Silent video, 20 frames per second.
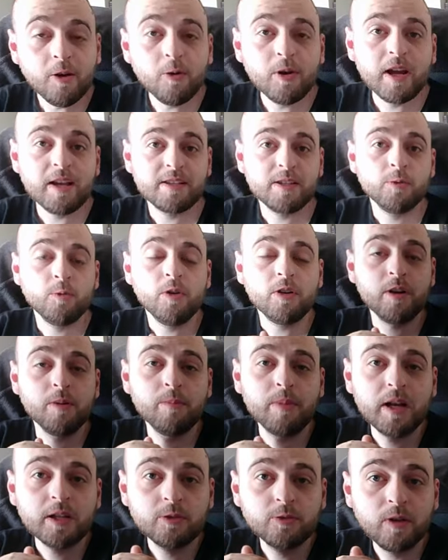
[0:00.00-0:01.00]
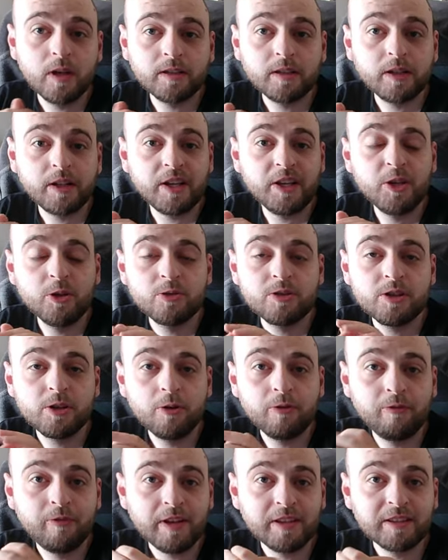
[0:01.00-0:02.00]
guys and welcome back to another
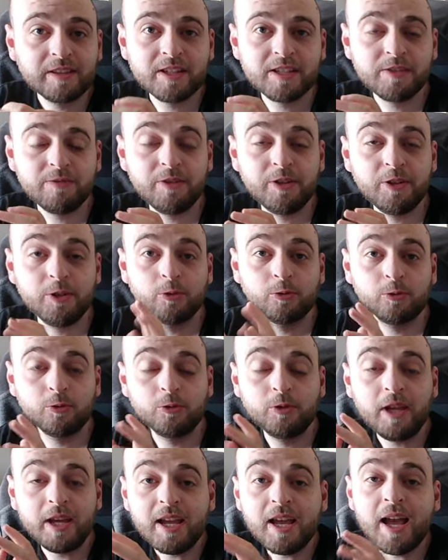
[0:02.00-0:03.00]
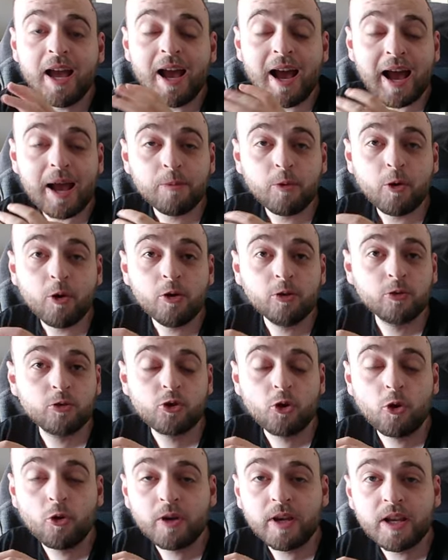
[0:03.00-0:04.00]
UCL fantasy video. Today I'm going to
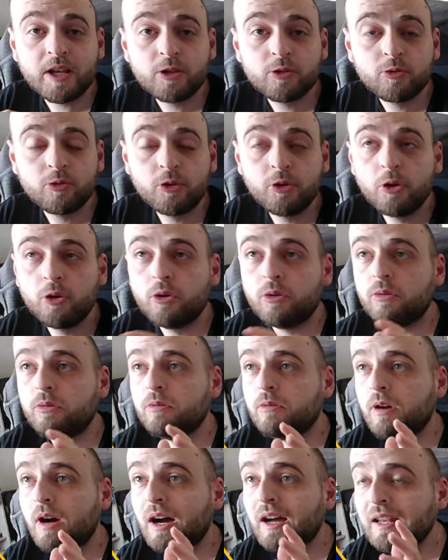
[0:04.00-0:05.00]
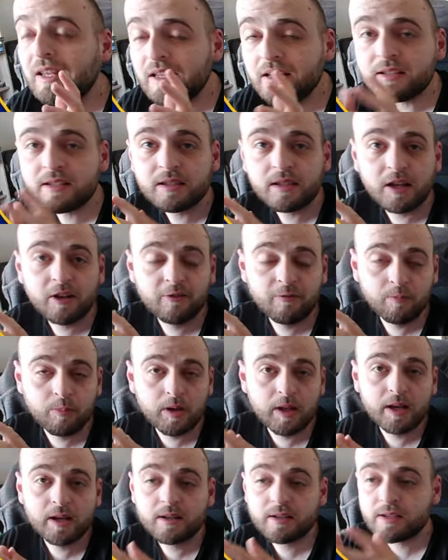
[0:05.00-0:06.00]
showcase to you a list of
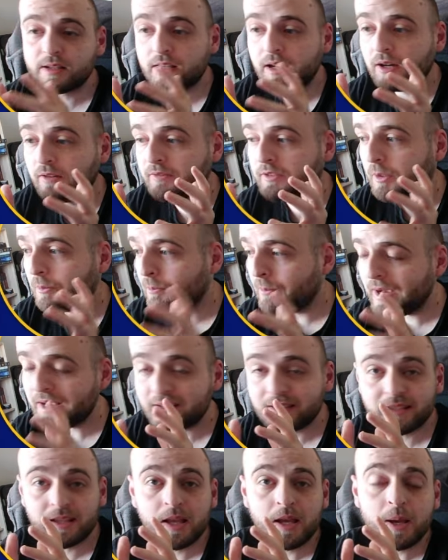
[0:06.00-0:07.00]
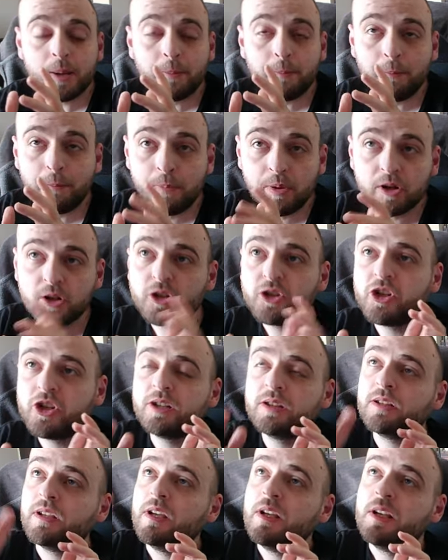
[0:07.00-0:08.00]
players of the best
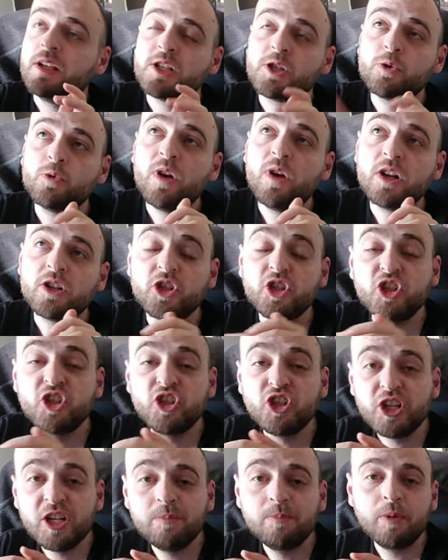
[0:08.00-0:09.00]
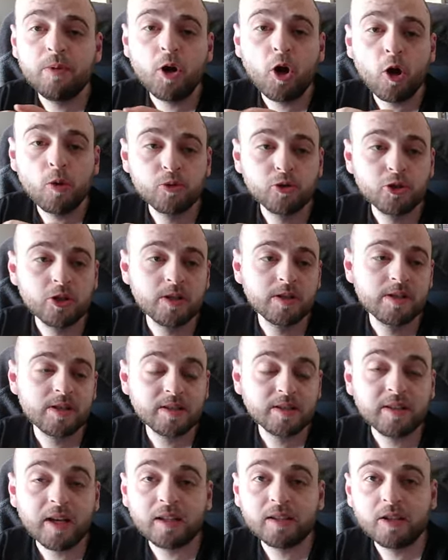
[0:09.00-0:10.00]
budget / cheap options
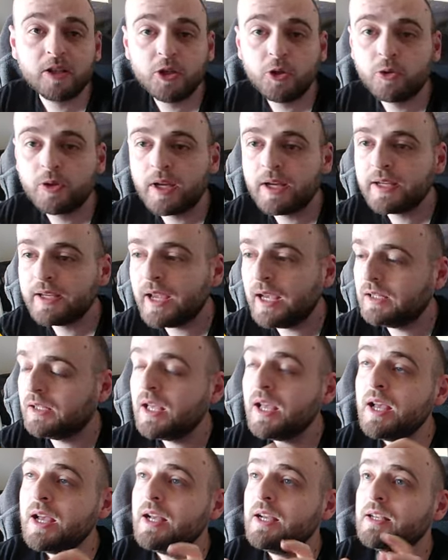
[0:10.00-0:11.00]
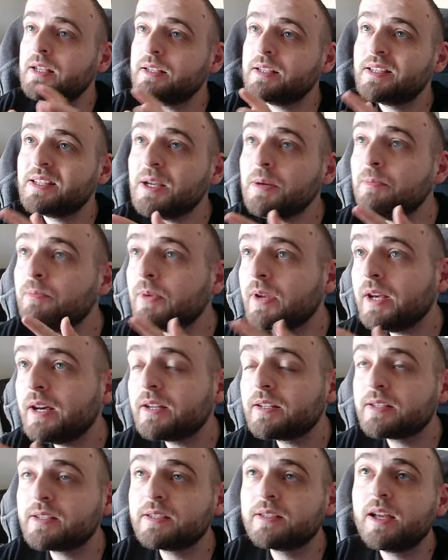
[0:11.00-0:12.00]
that you can get. Some
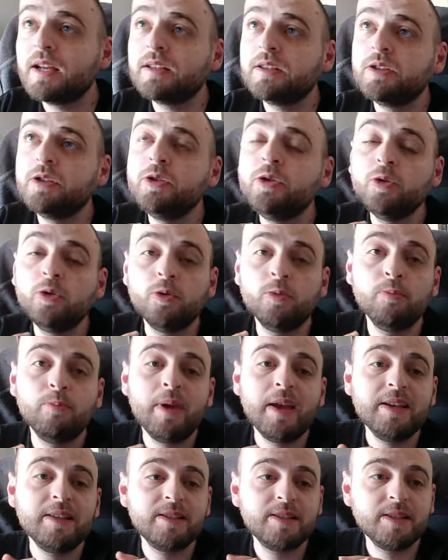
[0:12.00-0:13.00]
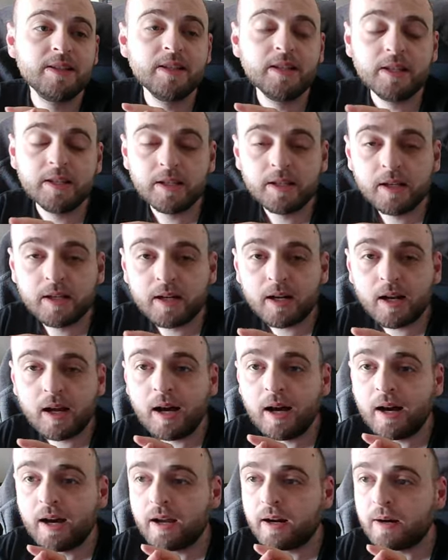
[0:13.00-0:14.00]
players that you may see here
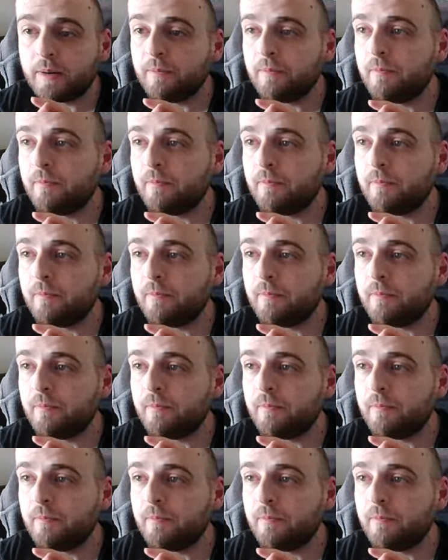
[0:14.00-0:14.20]
are